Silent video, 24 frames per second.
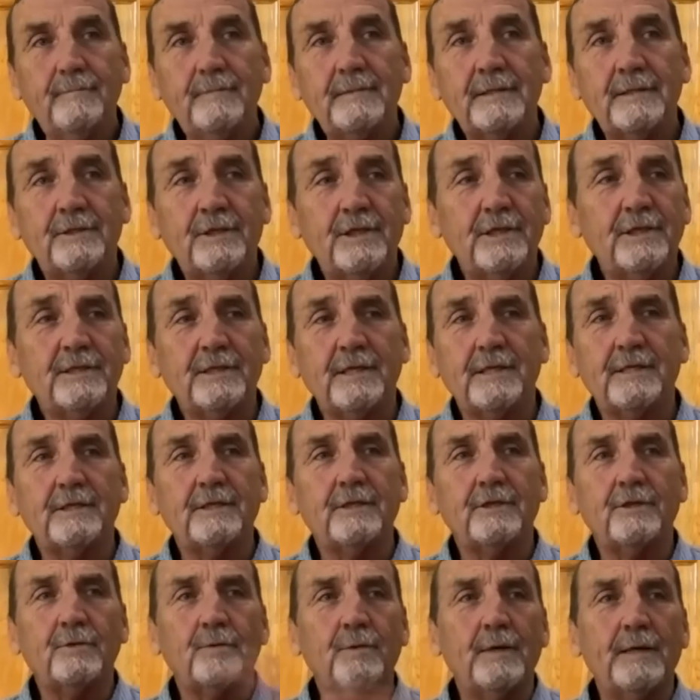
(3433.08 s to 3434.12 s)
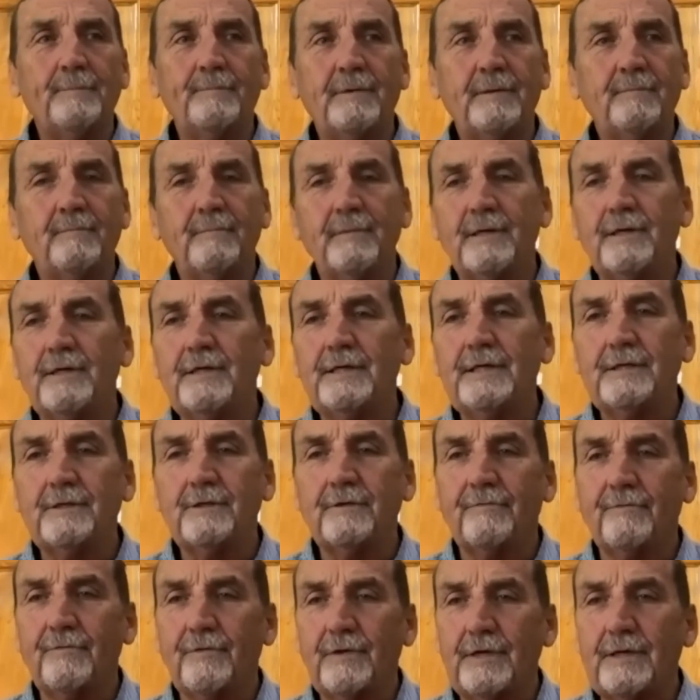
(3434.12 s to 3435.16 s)
She says it's sweeping millions
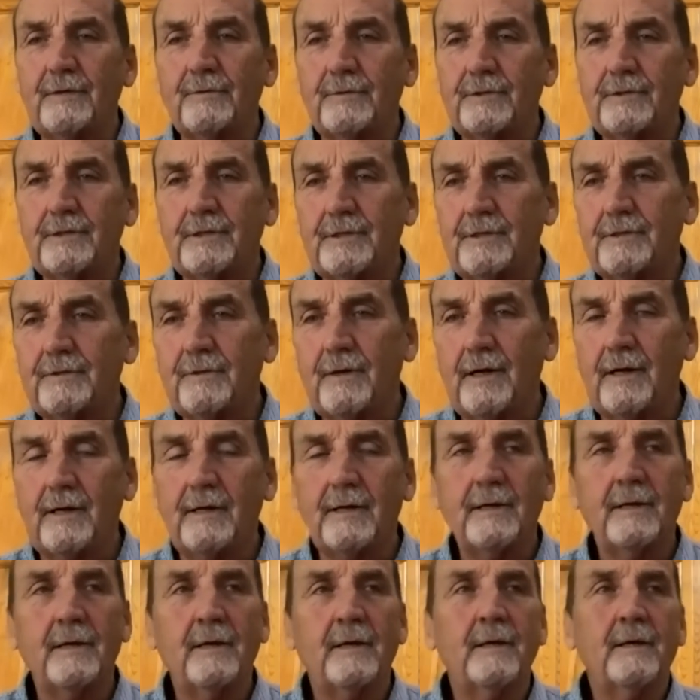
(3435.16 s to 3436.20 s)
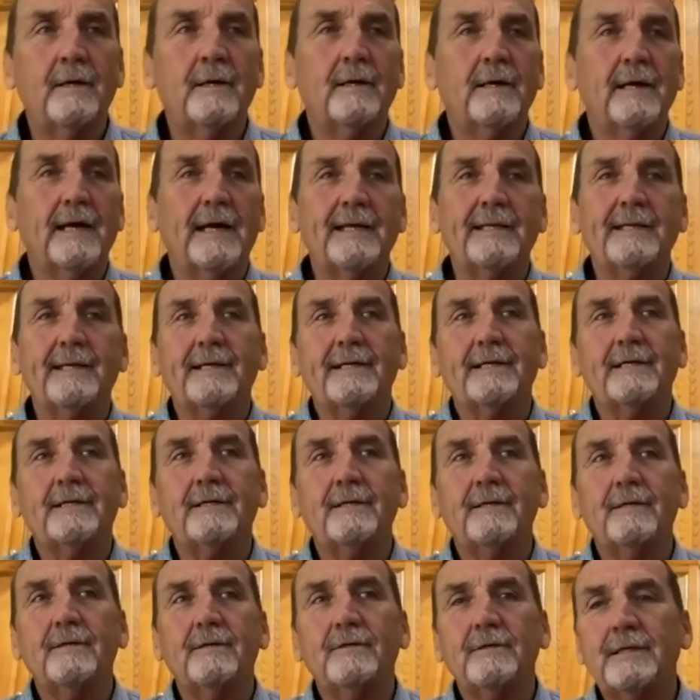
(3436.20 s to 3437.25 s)
of frequencies, right? And it,
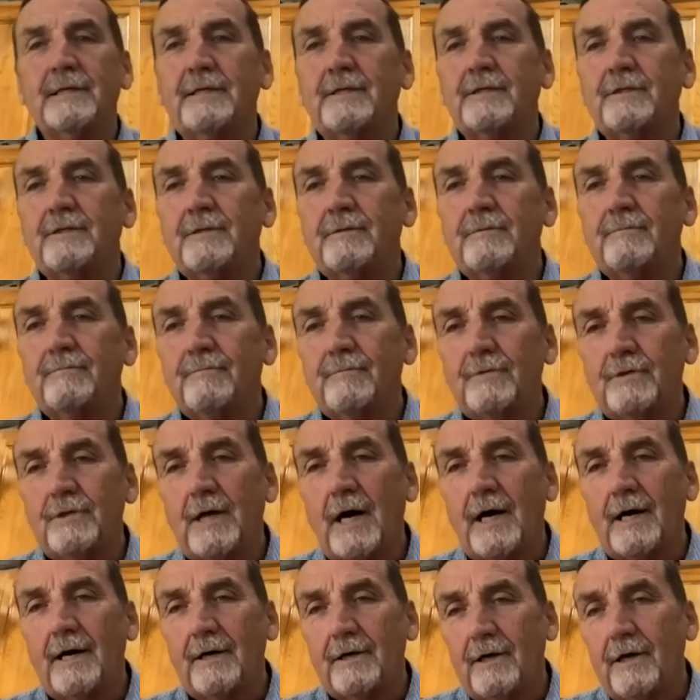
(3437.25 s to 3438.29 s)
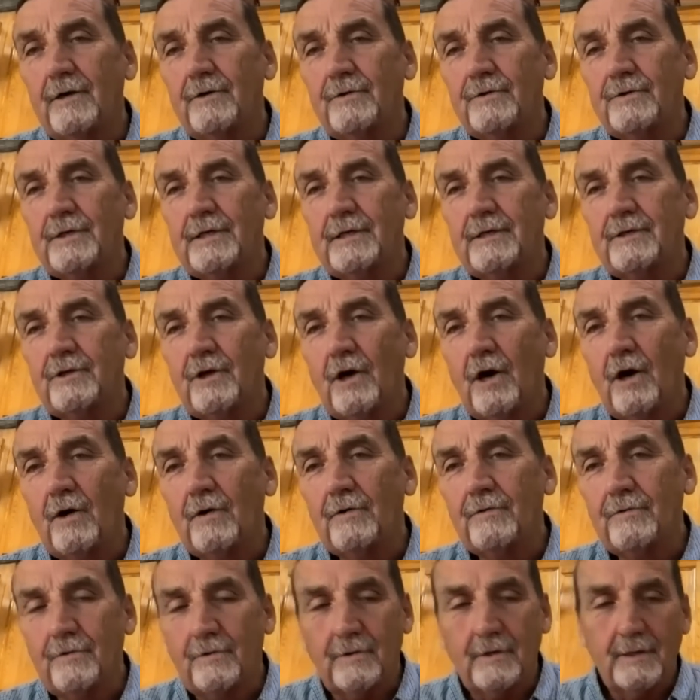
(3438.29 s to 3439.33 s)
these ghosts can talk
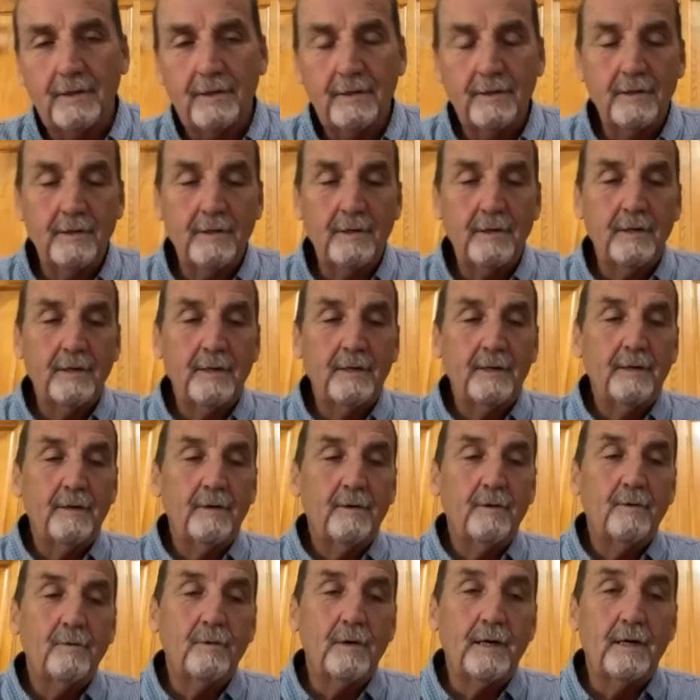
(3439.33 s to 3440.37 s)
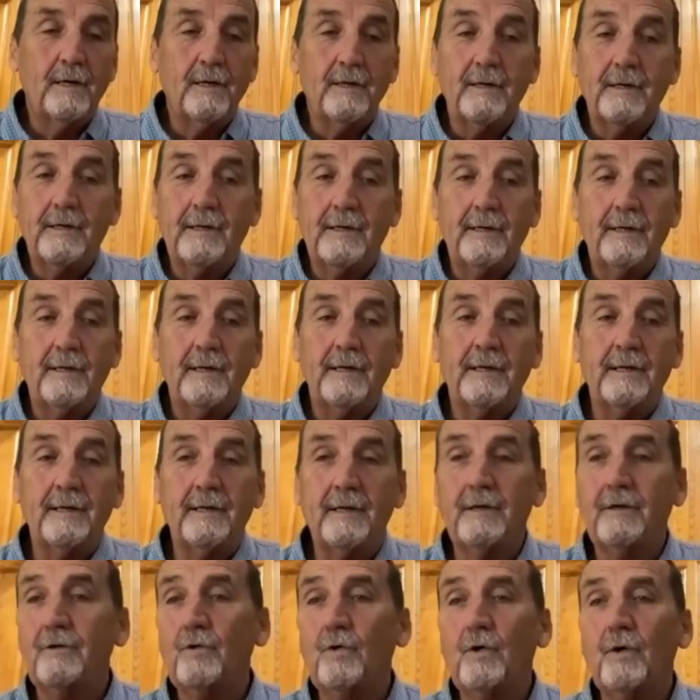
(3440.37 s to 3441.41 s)
through it. Well, in
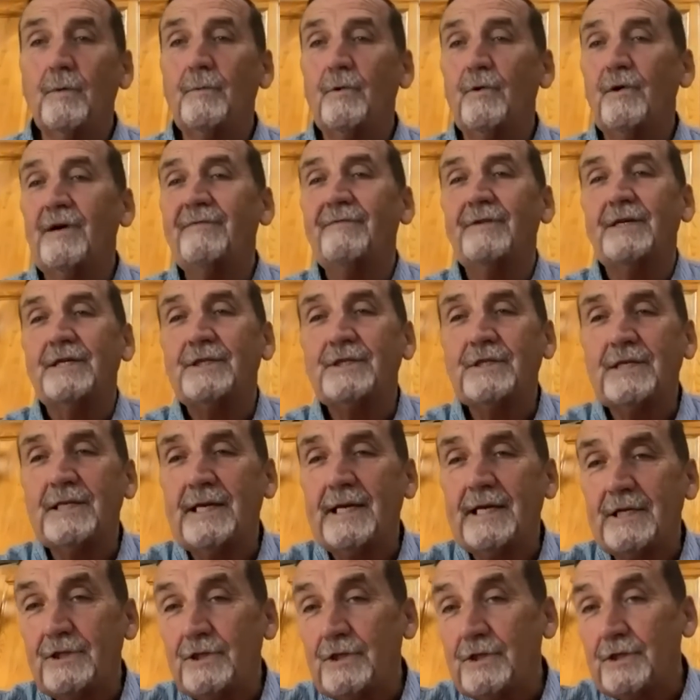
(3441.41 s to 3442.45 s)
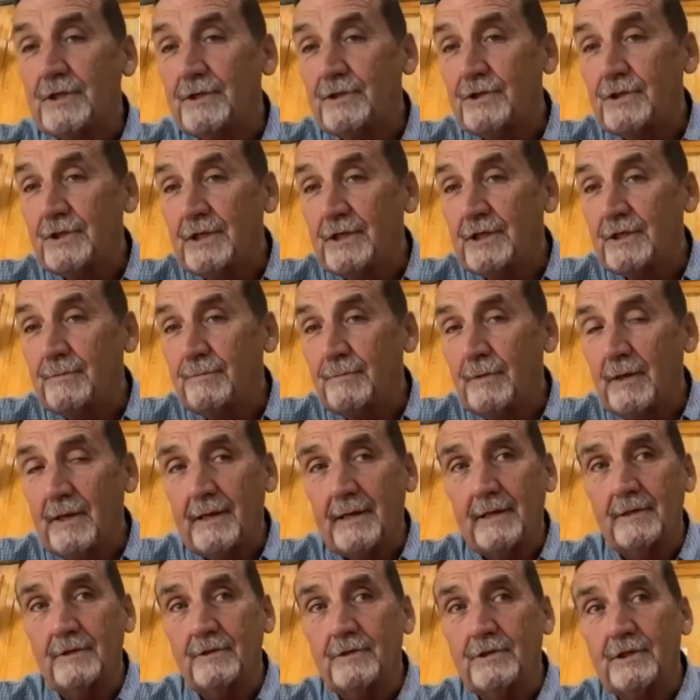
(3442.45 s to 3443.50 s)
a normal investigation, she
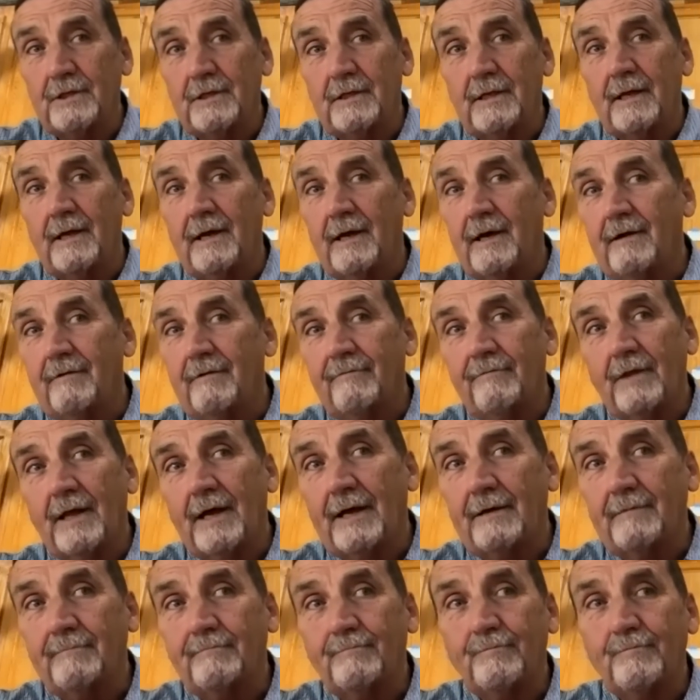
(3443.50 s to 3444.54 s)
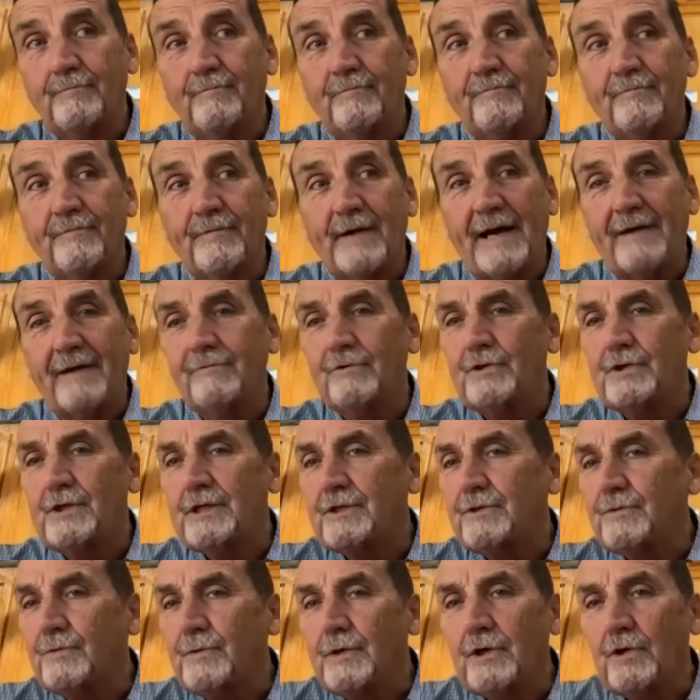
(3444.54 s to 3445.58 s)
explained she'd have like five or
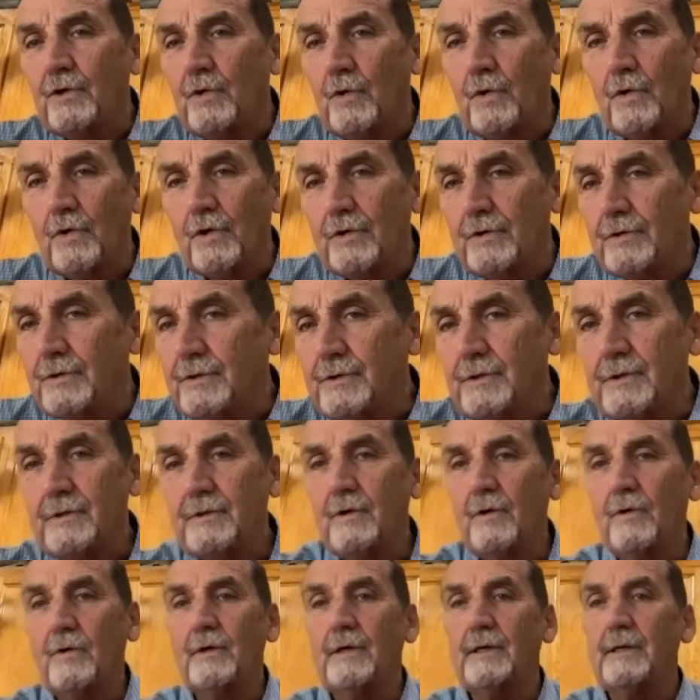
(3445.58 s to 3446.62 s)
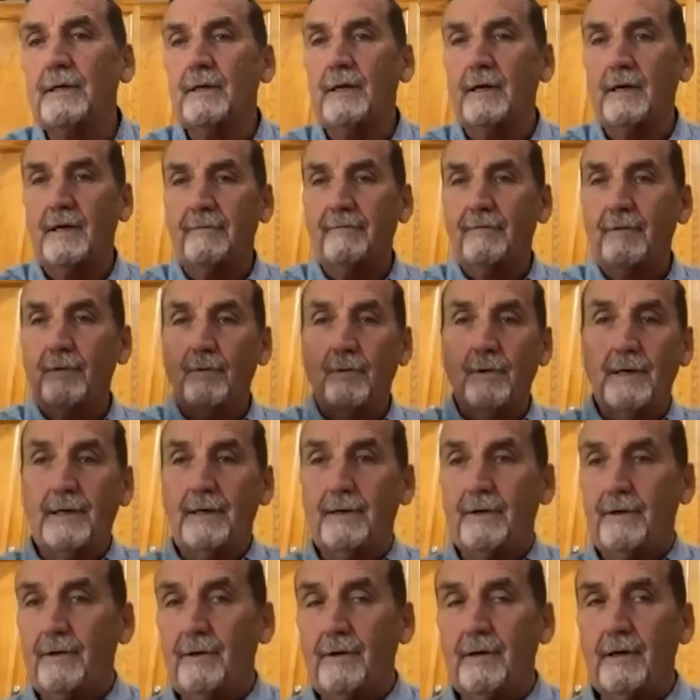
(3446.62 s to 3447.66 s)
six recorders going
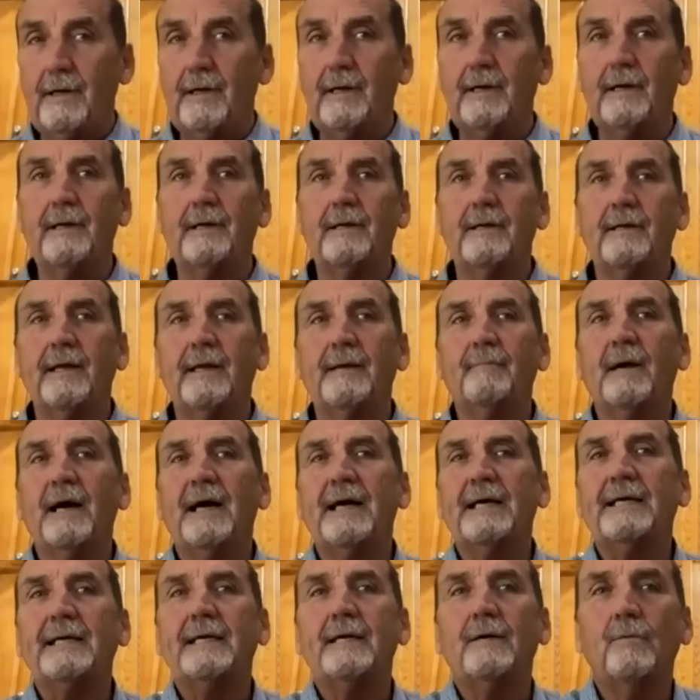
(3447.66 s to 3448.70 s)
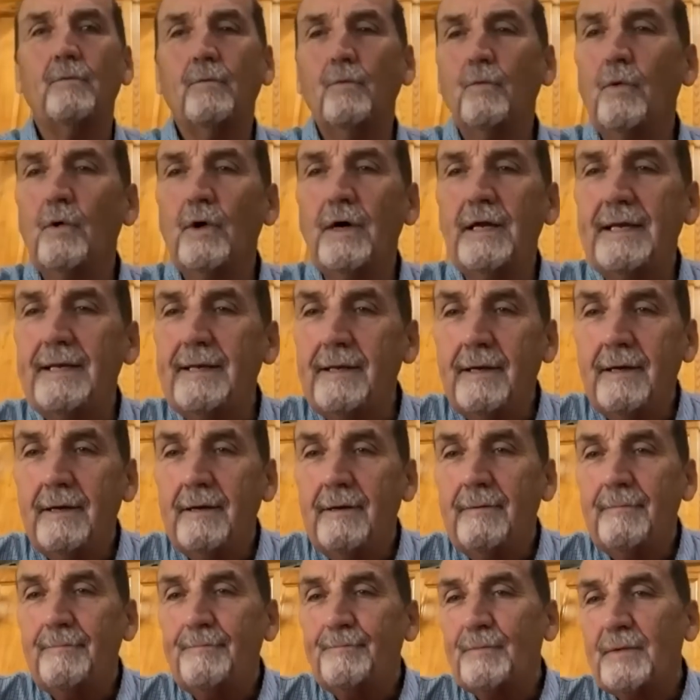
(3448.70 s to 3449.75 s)
everywhere, and they might get one
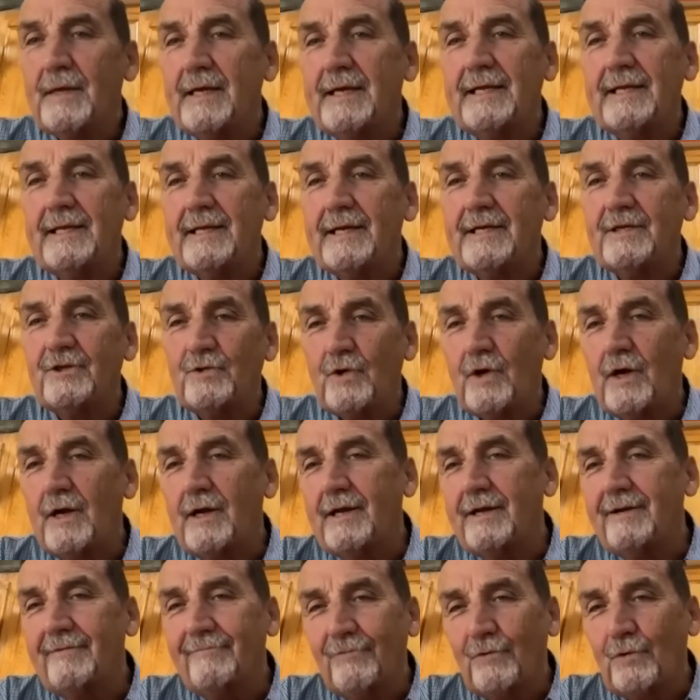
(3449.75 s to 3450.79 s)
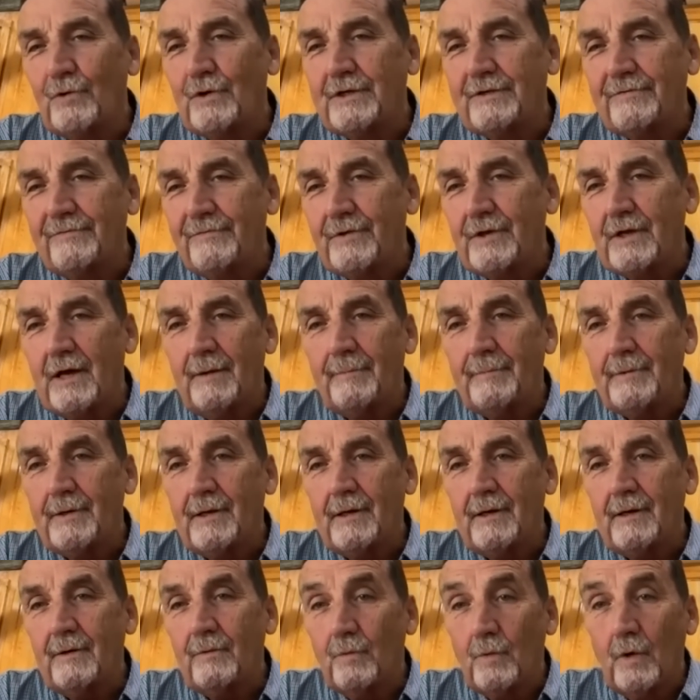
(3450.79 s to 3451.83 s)
electronic voice
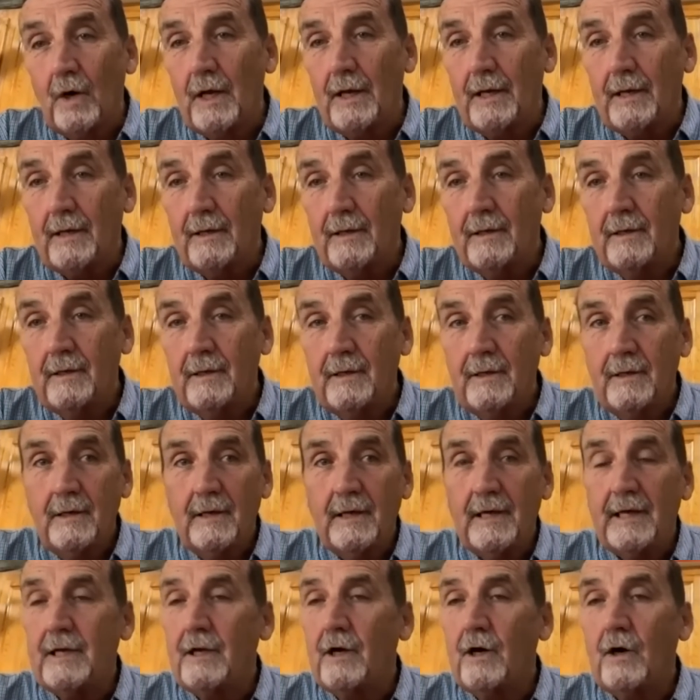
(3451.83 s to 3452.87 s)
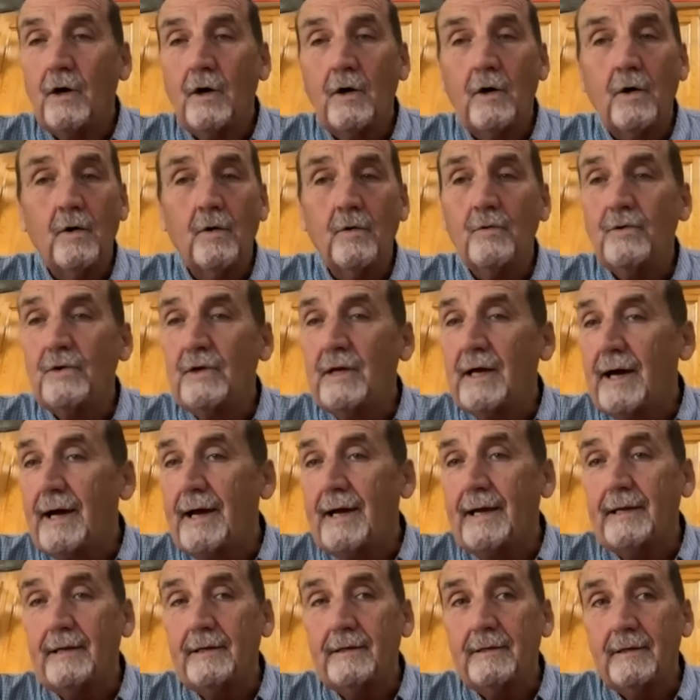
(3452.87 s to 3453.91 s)
phenomena. One in a whole
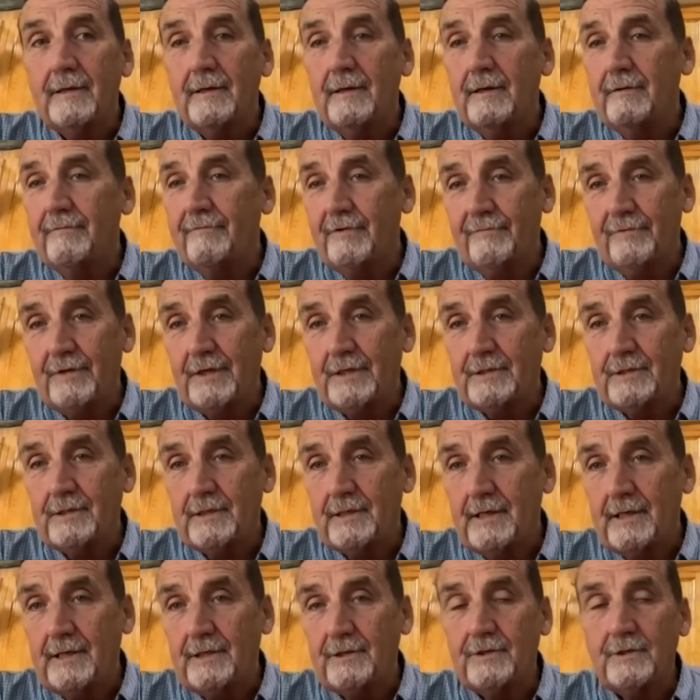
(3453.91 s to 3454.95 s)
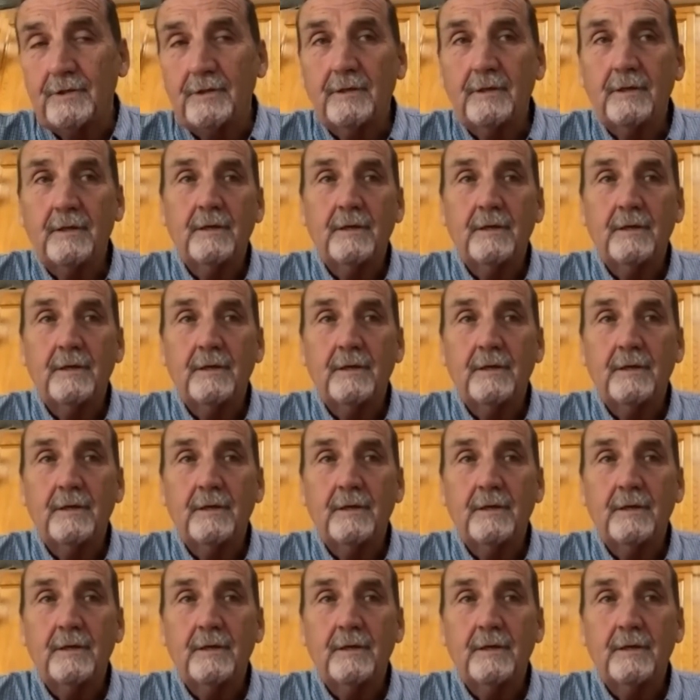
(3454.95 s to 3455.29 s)
night of investigation.